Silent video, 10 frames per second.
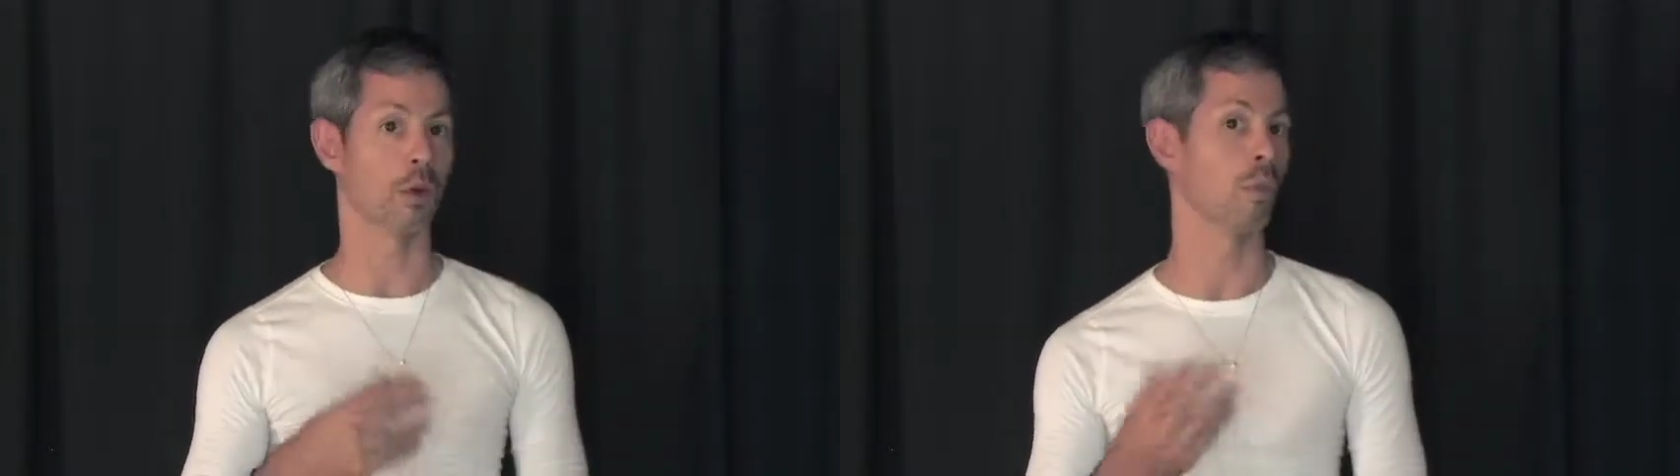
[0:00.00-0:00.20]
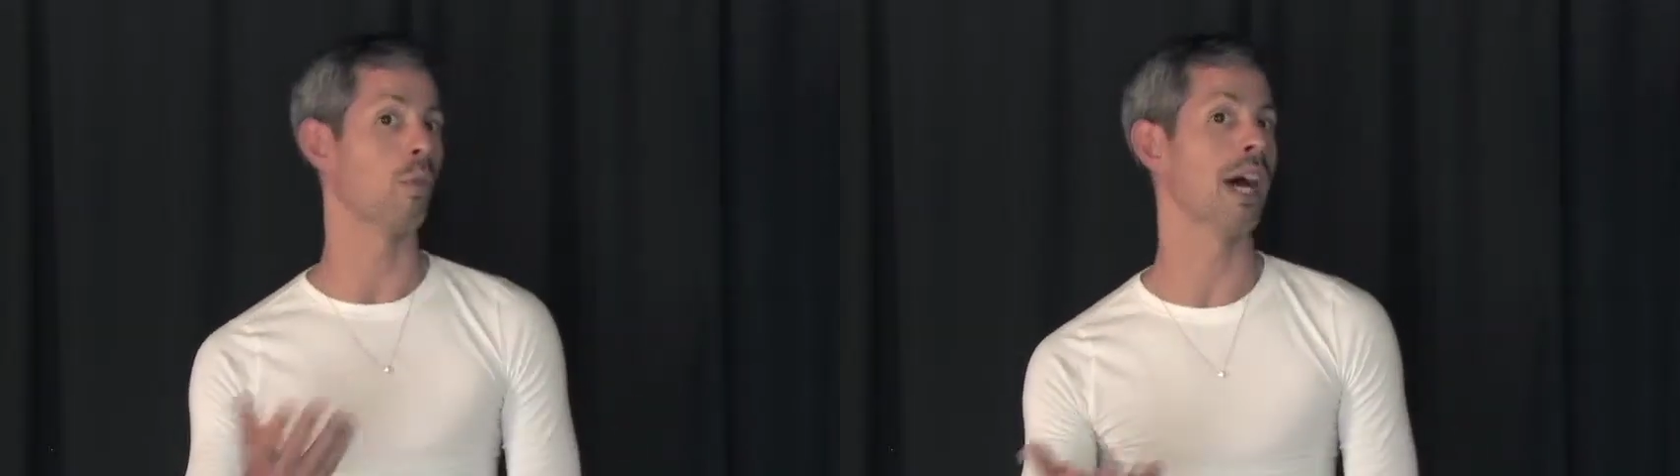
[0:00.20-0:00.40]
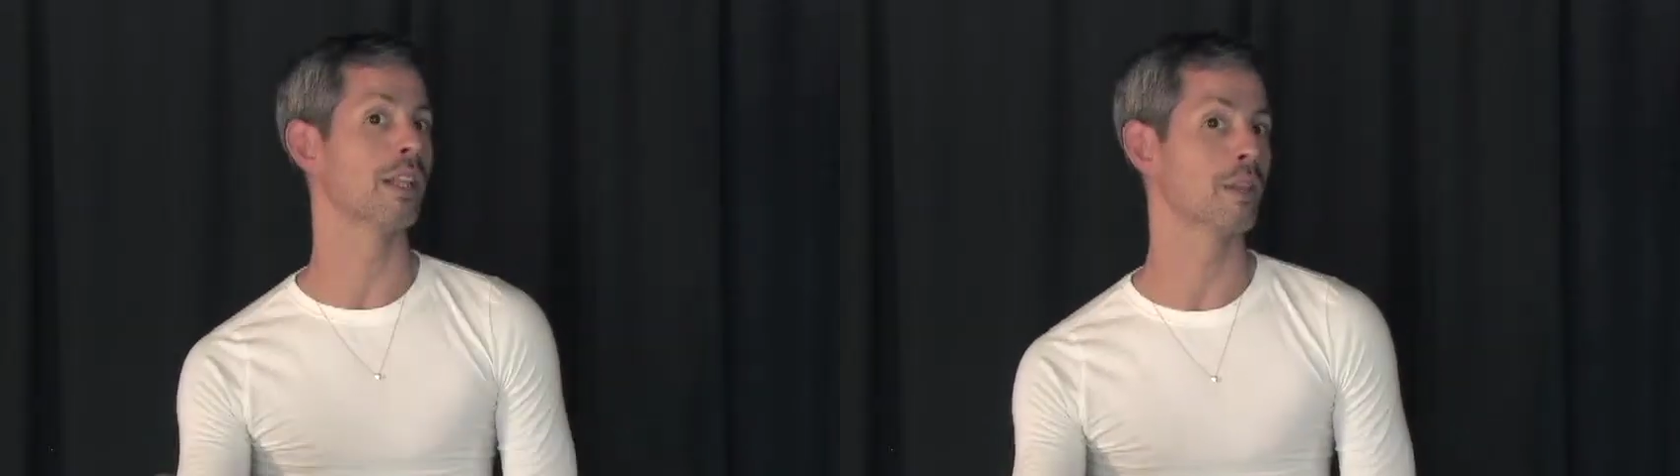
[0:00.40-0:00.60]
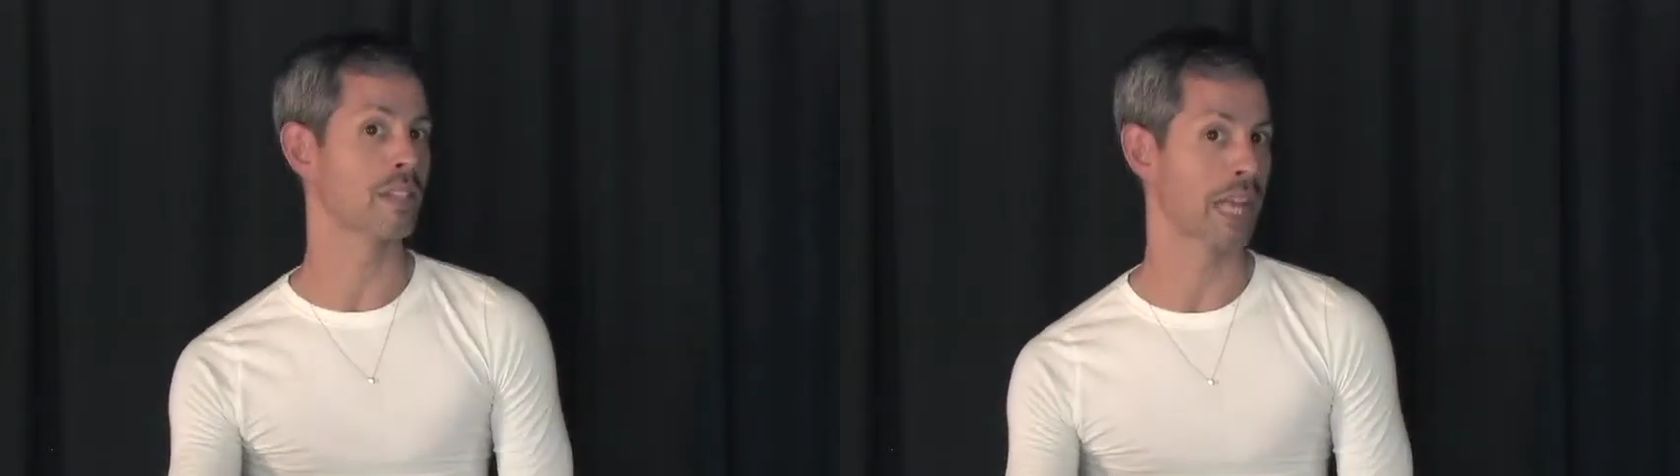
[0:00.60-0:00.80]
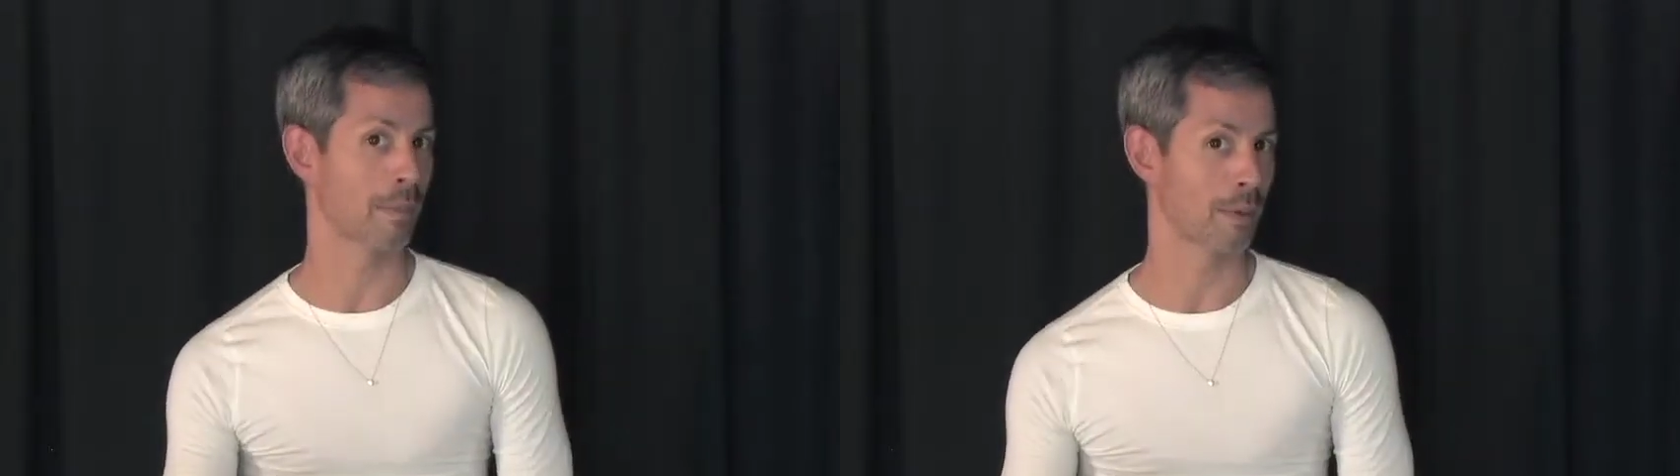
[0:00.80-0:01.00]
or why
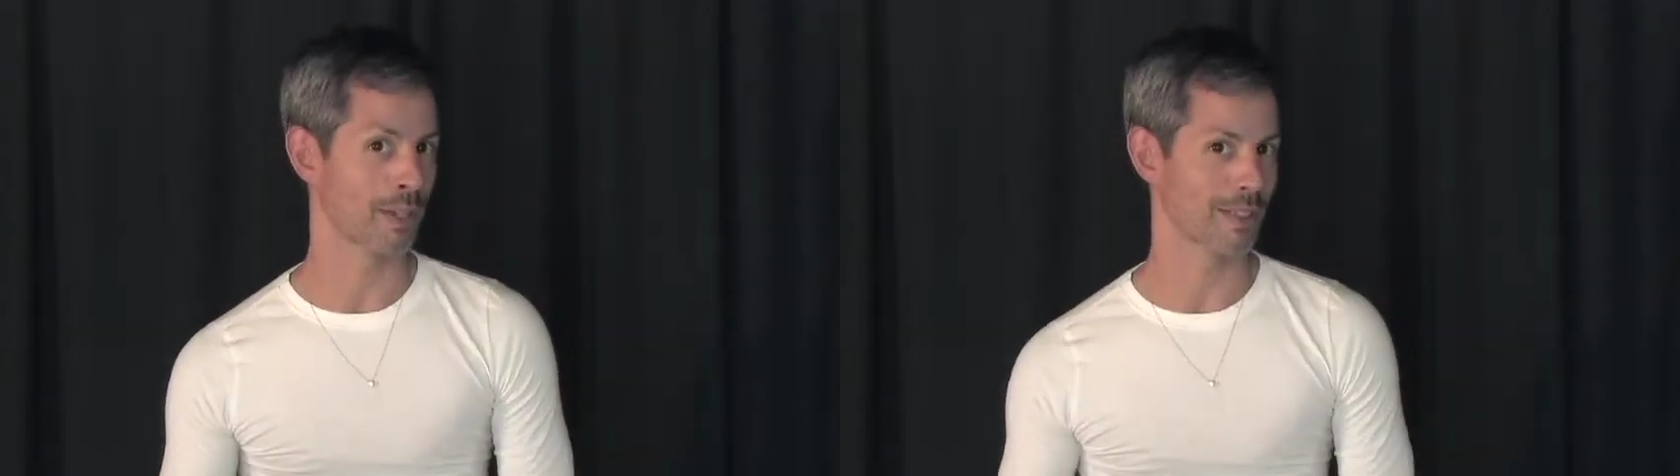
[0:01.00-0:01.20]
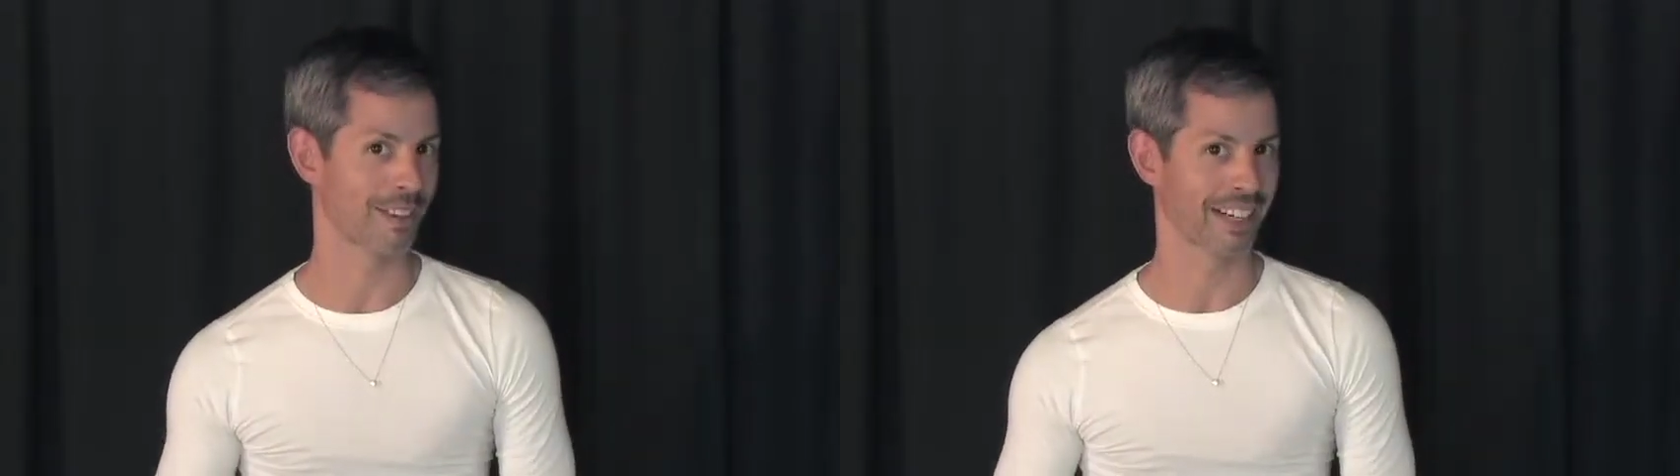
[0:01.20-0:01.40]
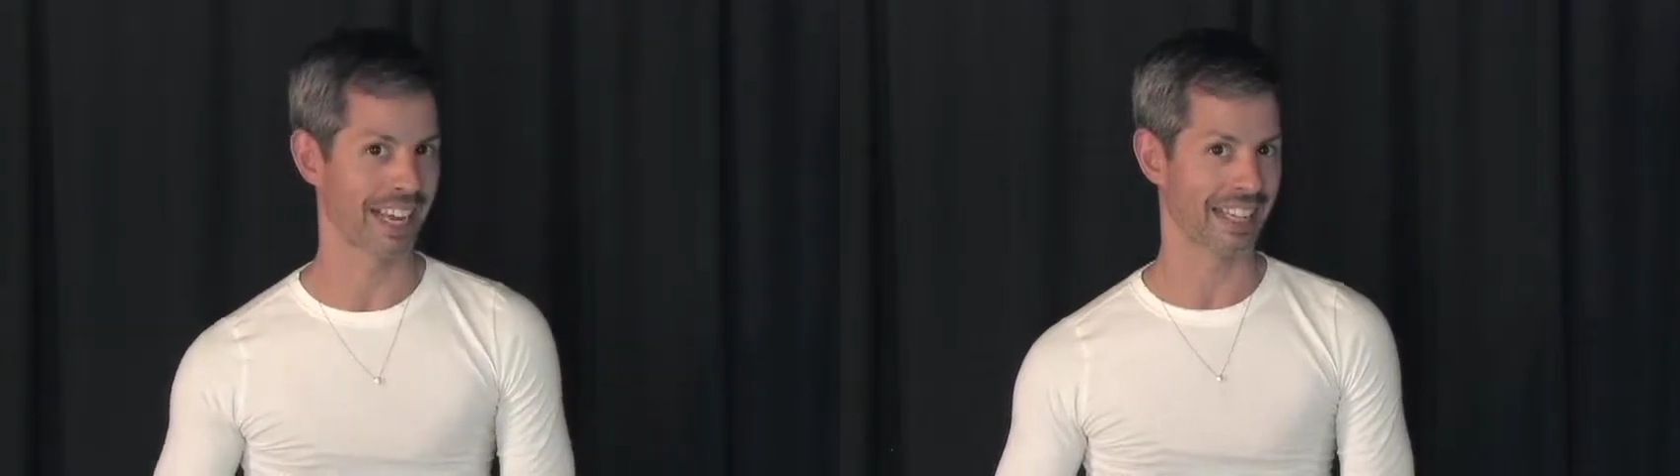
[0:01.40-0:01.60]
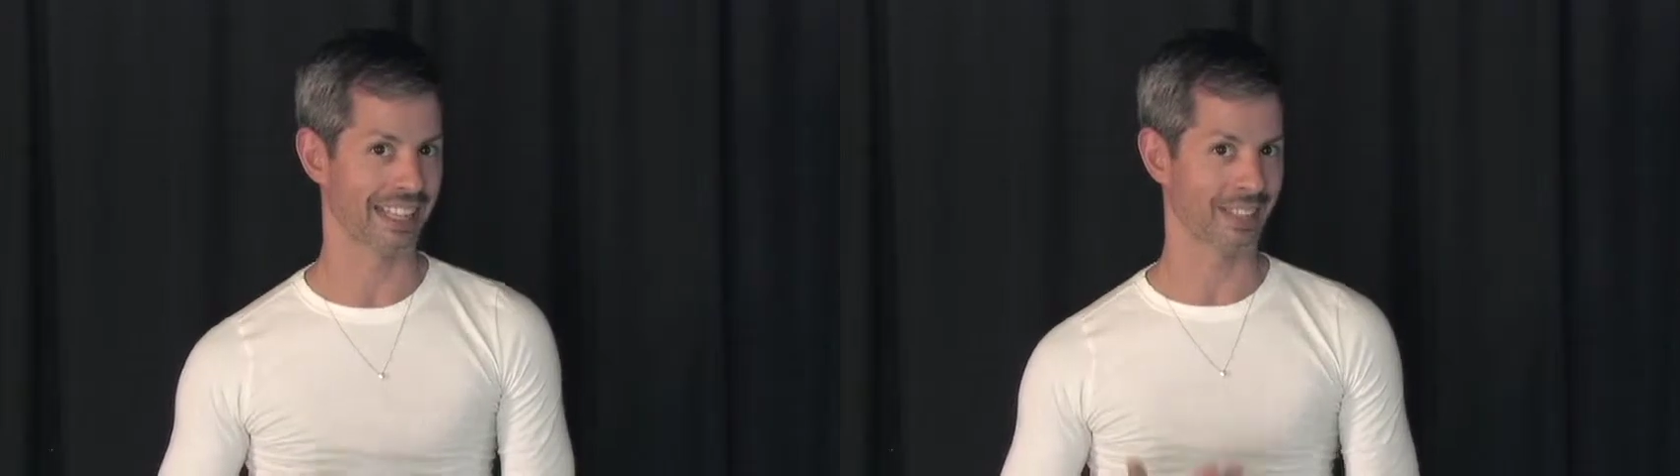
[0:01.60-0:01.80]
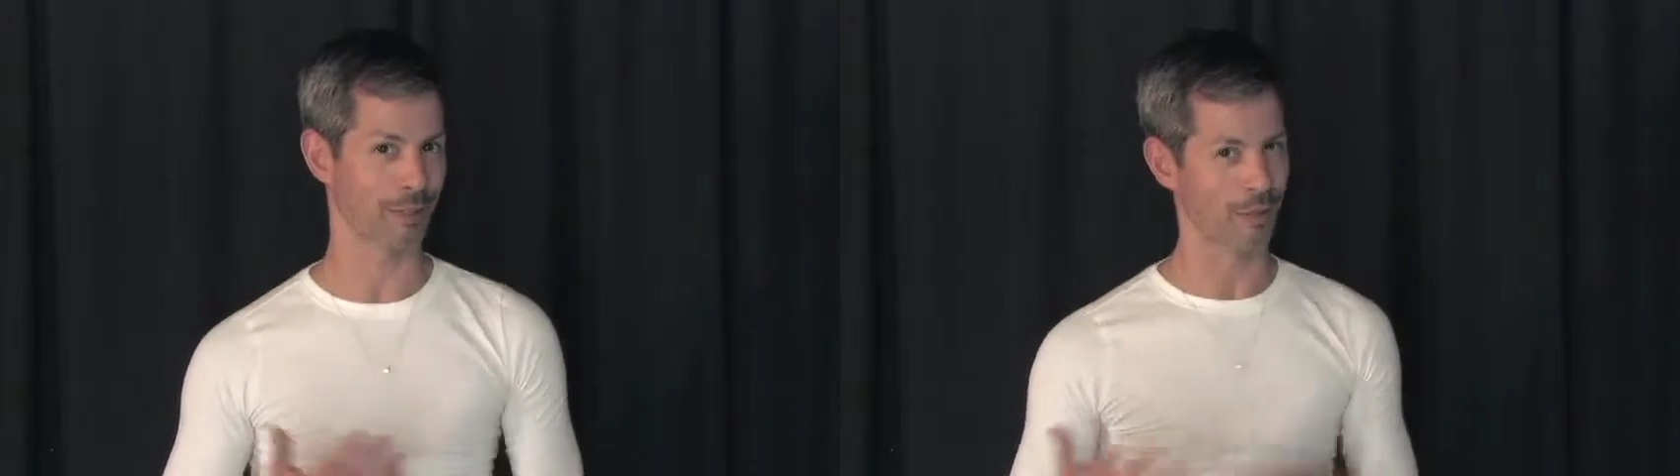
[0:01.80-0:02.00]
does that person get